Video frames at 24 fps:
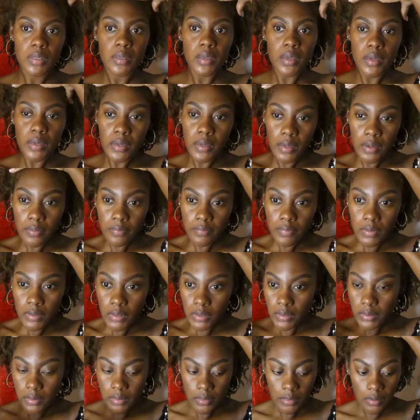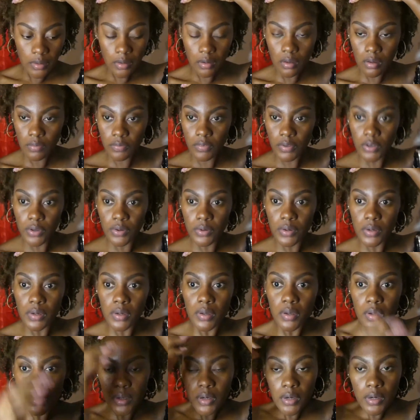even like think of a good
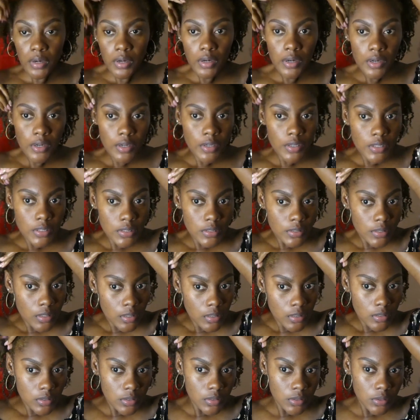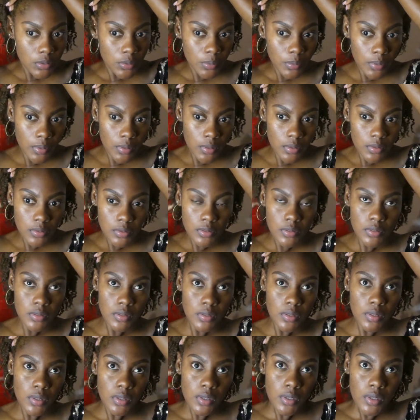hairstyle to do this.
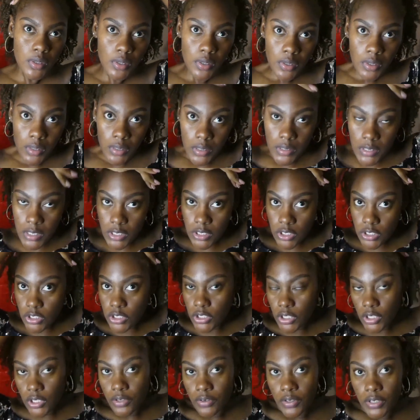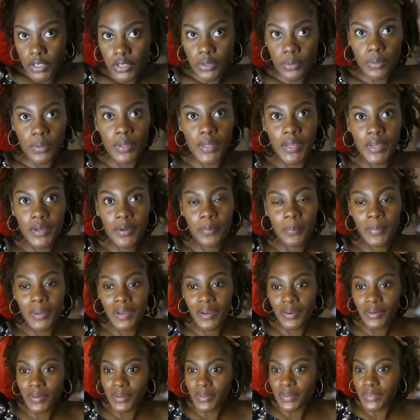So I just generally don't hang my
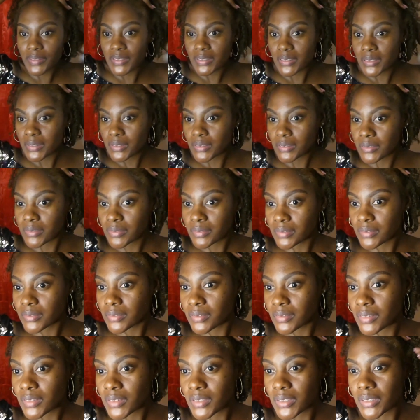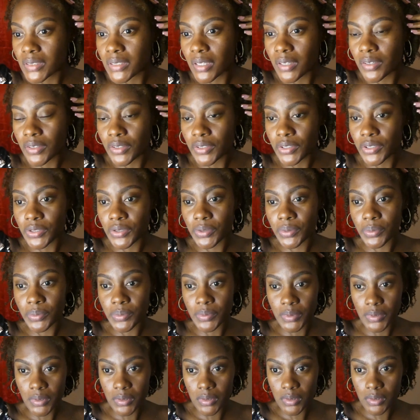hair. This is kind of
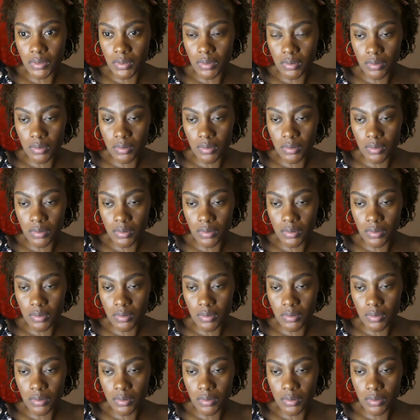cute-ish